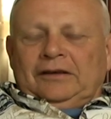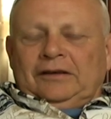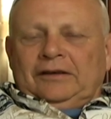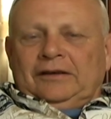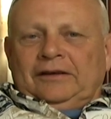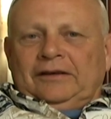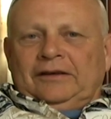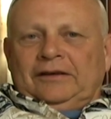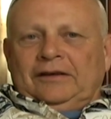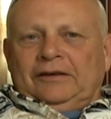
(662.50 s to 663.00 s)
uh,
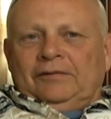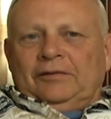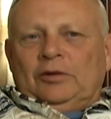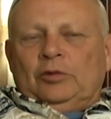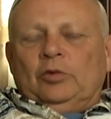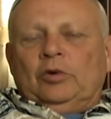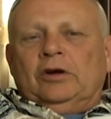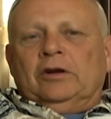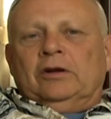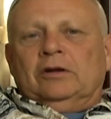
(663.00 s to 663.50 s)
if you
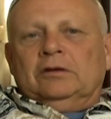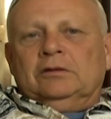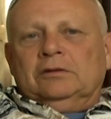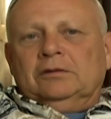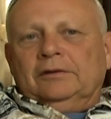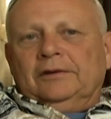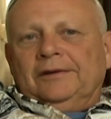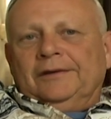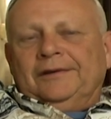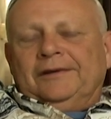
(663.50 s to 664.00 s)
will,
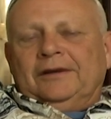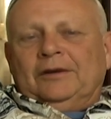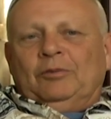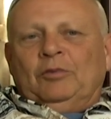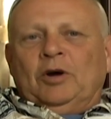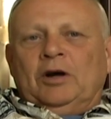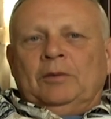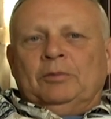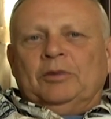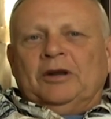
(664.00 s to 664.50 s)
to
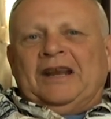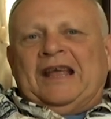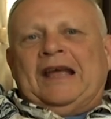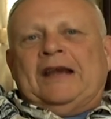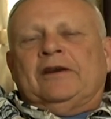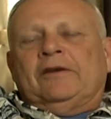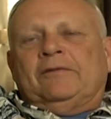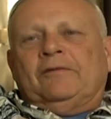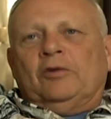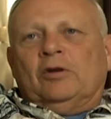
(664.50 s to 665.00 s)
pump an
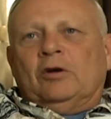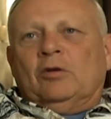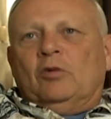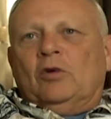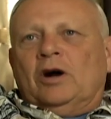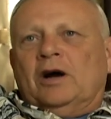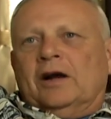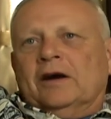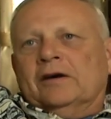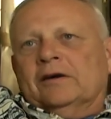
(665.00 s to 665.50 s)
acre foot of
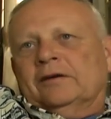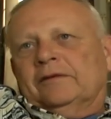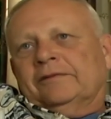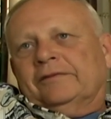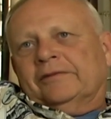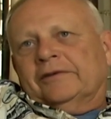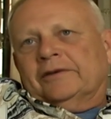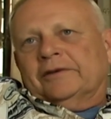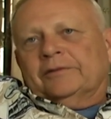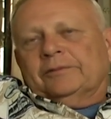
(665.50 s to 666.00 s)
water
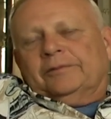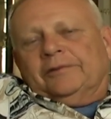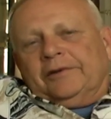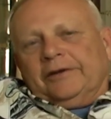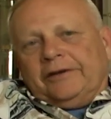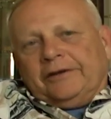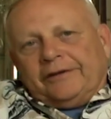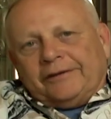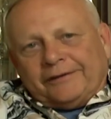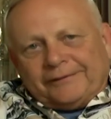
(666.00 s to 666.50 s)
from
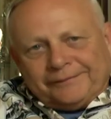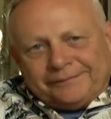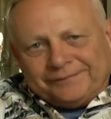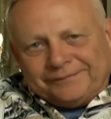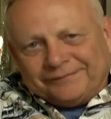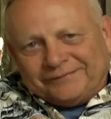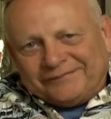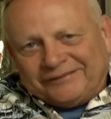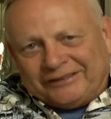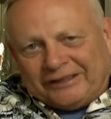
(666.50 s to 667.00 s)
the
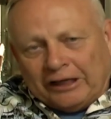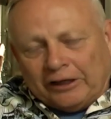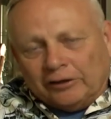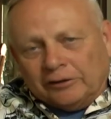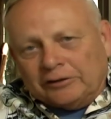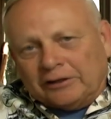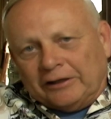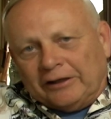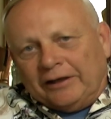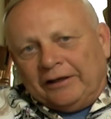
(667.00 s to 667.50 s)

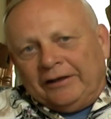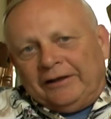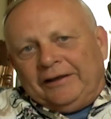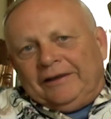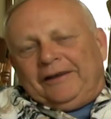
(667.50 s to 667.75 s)
delta